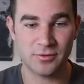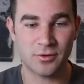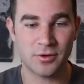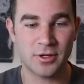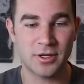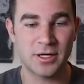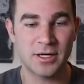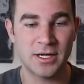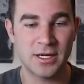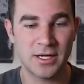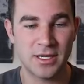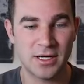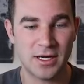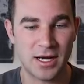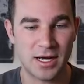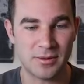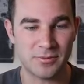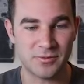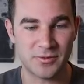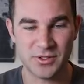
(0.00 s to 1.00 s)
for.
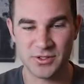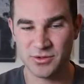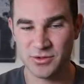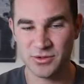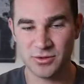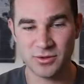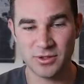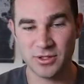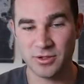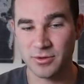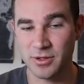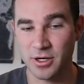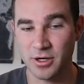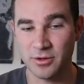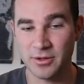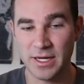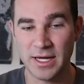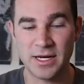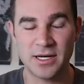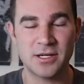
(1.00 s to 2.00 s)
Visual Studio
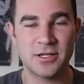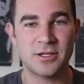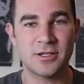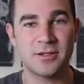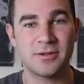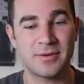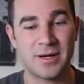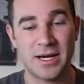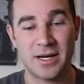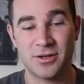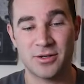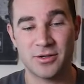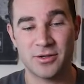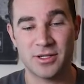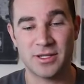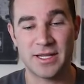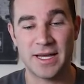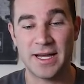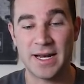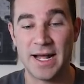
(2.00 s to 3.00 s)
Code Editor, I don't
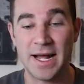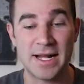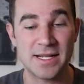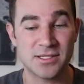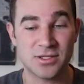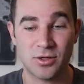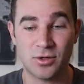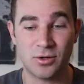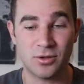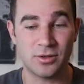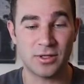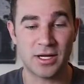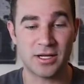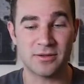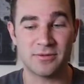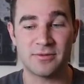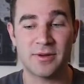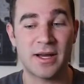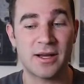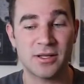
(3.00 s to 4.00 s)
know that adds a whole lot
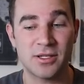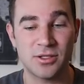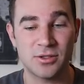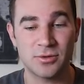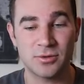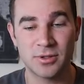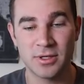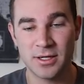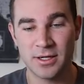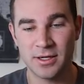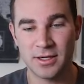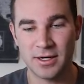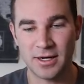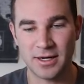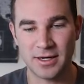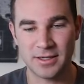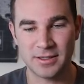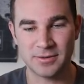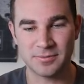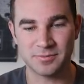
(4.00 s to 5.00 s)
of value.
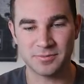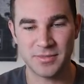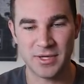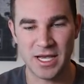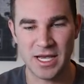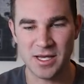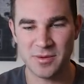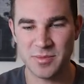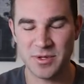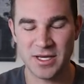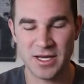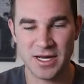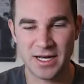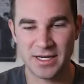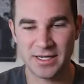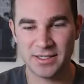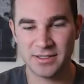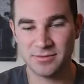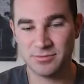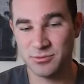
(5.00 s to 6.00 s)

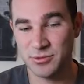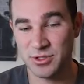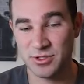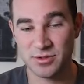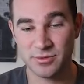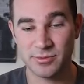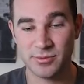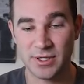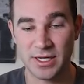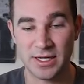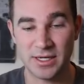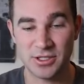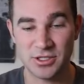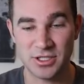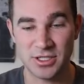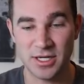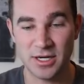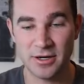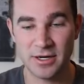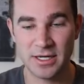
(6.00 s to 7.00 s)
API, just kind of
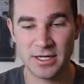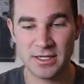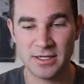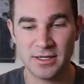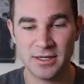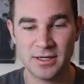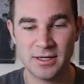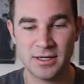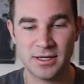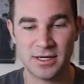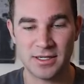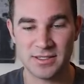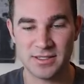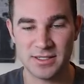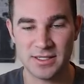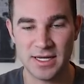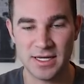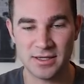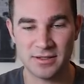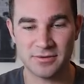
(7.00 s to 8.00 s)
generic. I
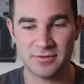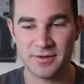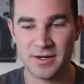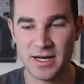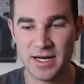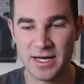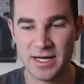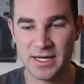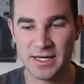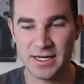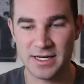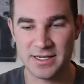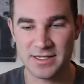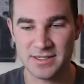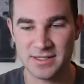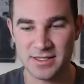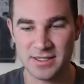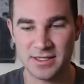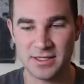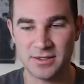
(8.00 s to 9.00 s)
see Netlify. I
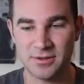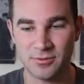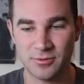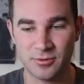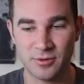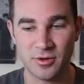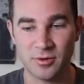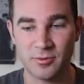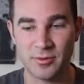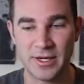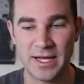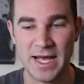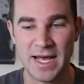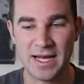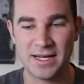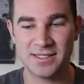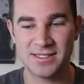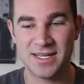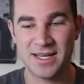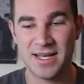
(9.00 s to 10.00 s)
see
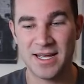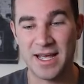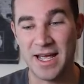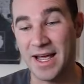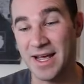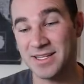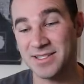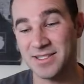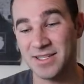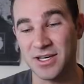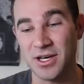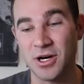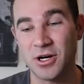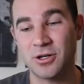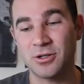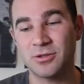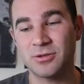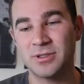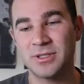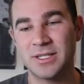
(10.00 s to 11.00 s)
React.
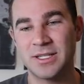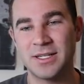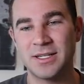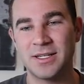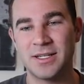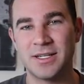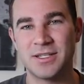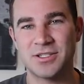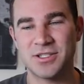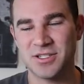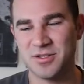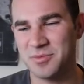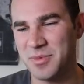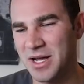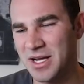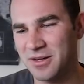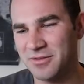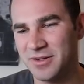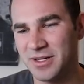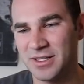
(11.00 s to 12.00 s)
SEO, it's just a
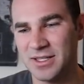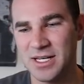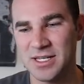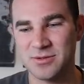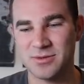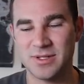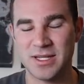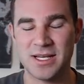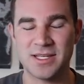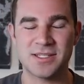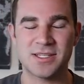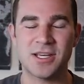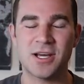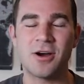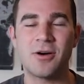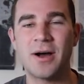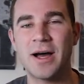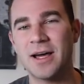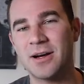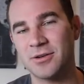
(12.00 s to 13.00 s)
magnifying glass with
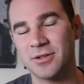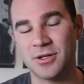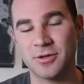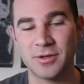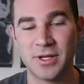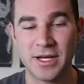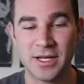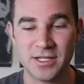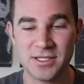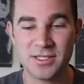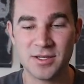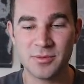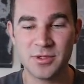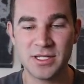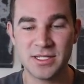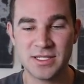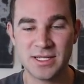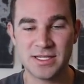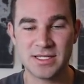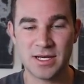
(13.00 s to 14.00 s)
SEO. I don't know. Like some of
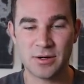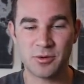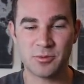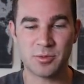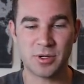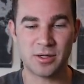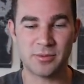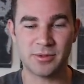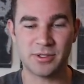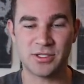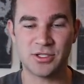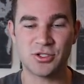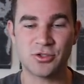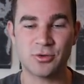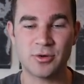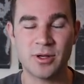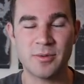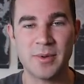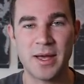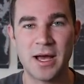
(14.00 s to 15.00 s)
these things I would probably
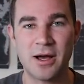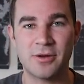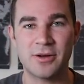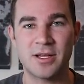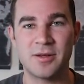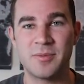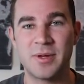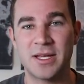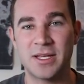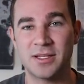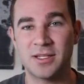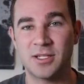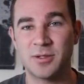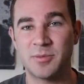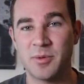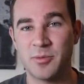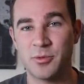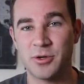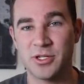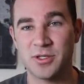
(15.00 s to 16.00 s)
trim out and make it a little
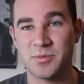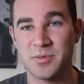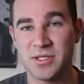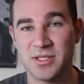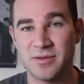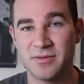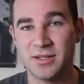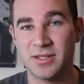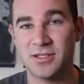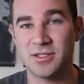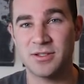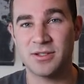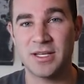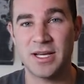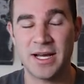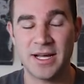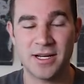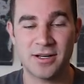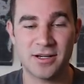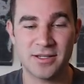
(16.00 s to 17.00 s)
bit more specific to the
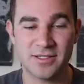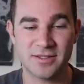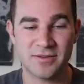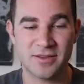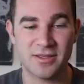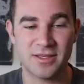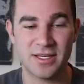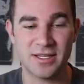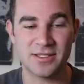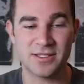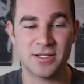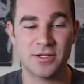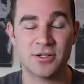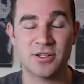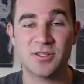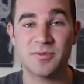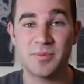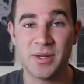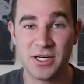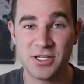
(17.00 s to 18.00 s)
icons of the things that you're
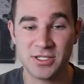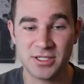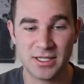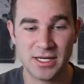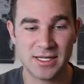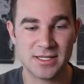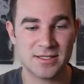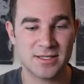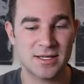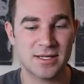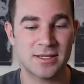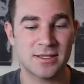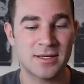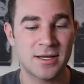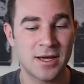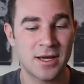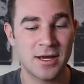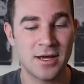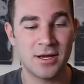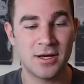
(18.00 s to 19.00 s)
specialized
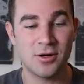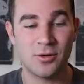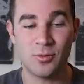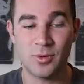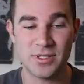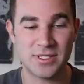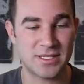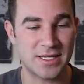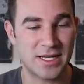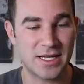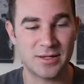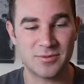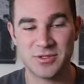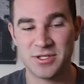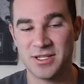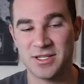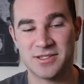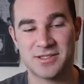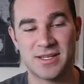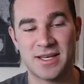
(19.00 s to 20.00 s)
in. Once again, I'm
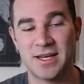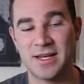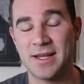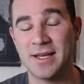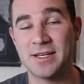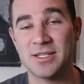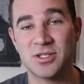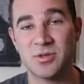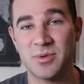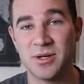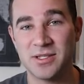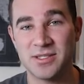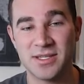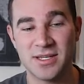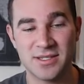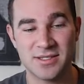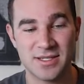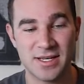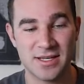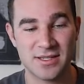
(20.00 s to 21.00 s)
just going to say it, HTML,
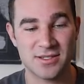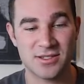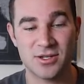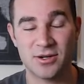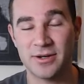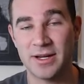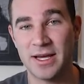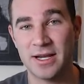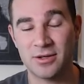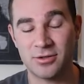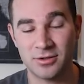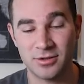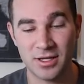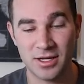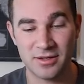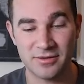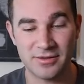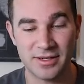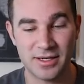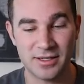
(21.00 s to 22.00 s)
CSS don't add a whole
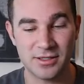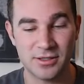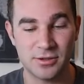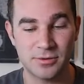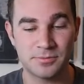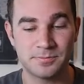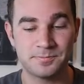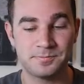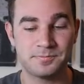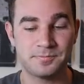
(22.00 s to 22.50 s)
lot of value.